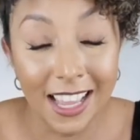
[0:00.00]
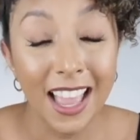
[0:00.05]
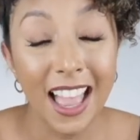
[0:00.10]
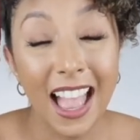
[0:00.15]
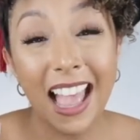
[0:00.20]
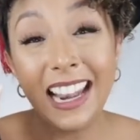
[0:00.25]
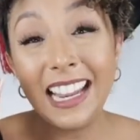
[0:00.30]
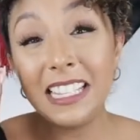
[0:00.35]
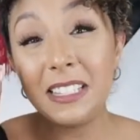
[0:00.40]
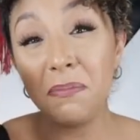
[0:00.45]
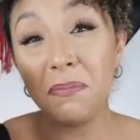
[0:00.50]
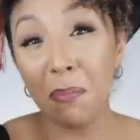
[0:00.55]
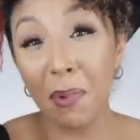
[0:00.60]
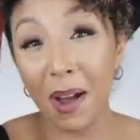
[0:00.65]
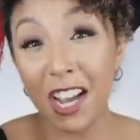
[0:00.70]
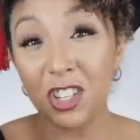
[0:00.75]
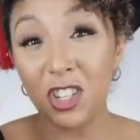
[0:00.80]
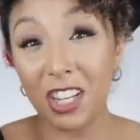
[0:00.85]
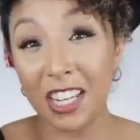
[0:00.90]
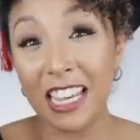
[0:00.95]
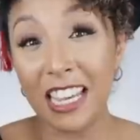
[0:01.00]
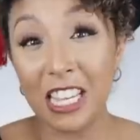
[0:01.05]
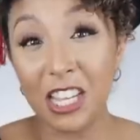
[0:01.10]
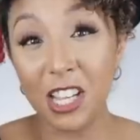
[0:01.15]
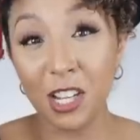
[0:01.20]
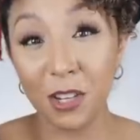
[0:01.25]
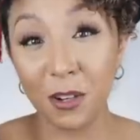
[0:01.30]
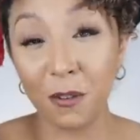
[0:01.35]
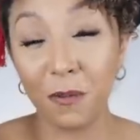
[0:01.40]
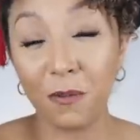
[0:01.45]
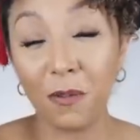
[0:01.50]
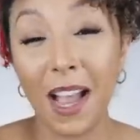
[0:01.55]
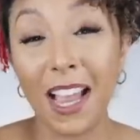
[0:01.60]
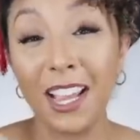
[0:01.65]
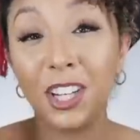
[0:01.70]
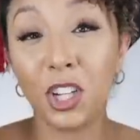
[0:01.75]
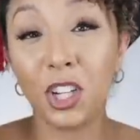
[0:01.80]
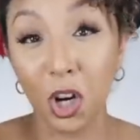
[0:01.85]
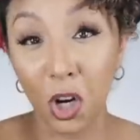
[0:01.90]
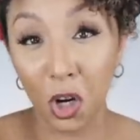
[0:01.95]
and it's much easier to
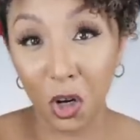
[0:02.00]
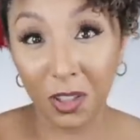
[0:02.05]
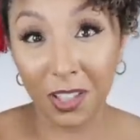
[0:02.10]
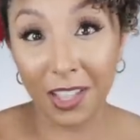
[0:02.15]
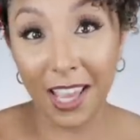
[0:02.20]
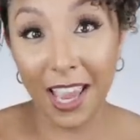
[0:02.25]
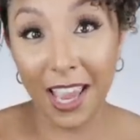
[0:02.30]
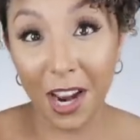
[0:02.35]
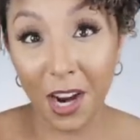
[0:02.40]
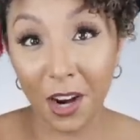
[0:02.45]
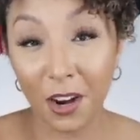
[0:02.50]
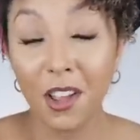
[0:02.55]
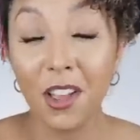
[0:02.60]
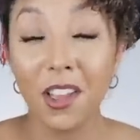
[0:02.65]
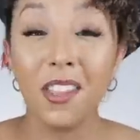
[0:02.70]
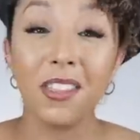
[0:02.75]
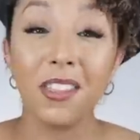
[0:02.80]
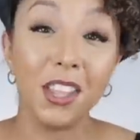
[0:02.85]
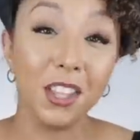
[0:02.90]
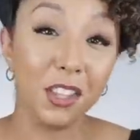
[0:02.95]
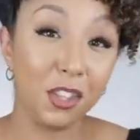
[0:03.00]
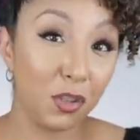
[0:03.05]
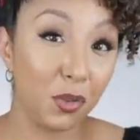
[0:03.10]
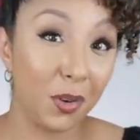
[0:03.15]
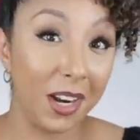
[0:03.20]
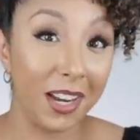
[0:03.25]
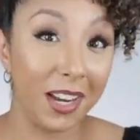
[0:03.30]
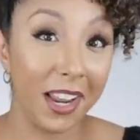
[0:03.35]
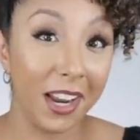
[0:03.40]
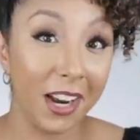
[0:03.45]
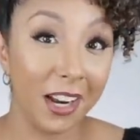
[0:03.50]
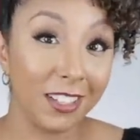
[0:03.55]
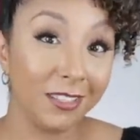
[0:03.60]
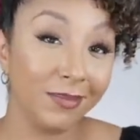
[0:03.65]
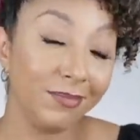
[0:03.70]
find curly hair than straight hair.